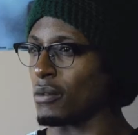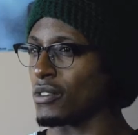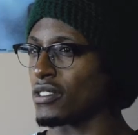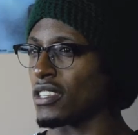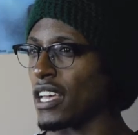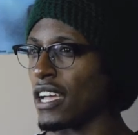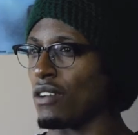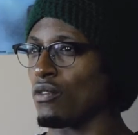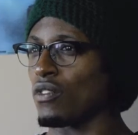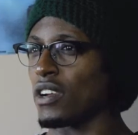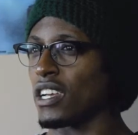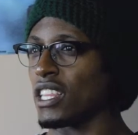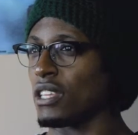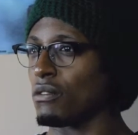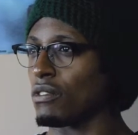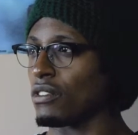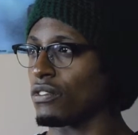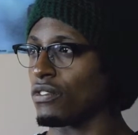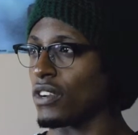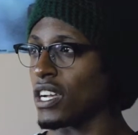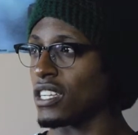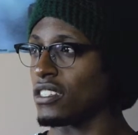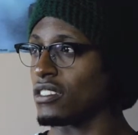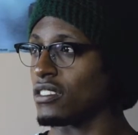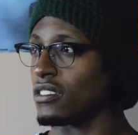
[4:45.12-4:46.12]
It was like really
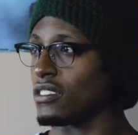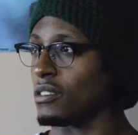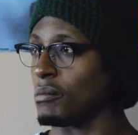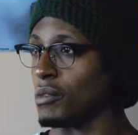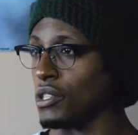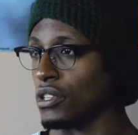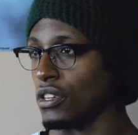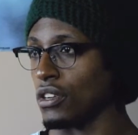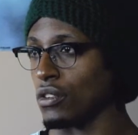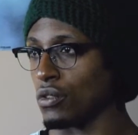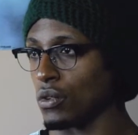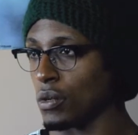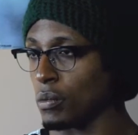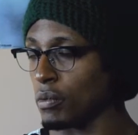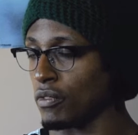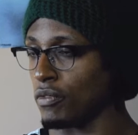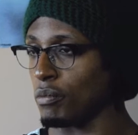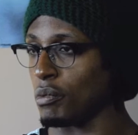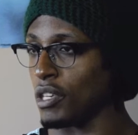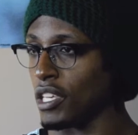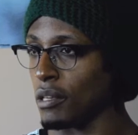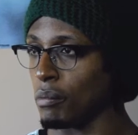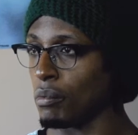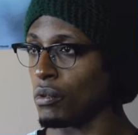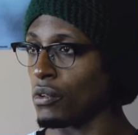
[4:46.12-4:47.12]
refreshing to meet a group of
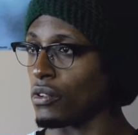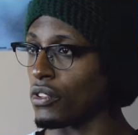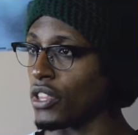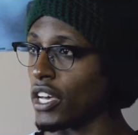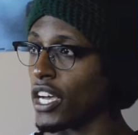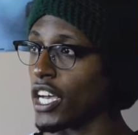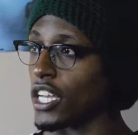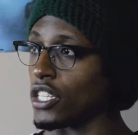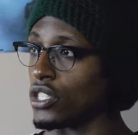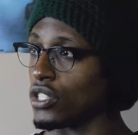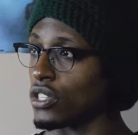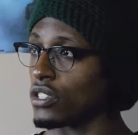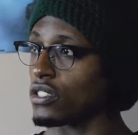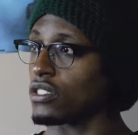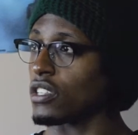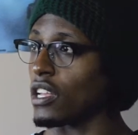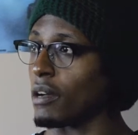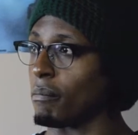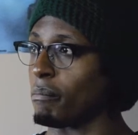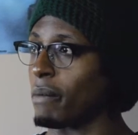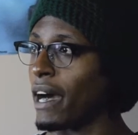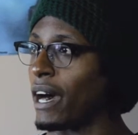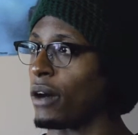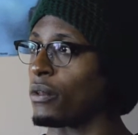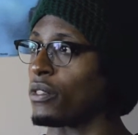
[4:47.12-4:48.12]
people that are just
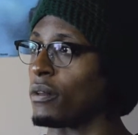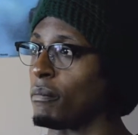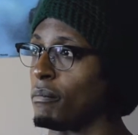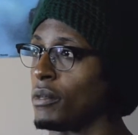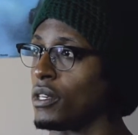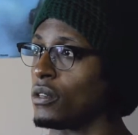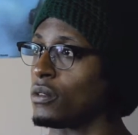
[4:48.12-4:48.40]
about the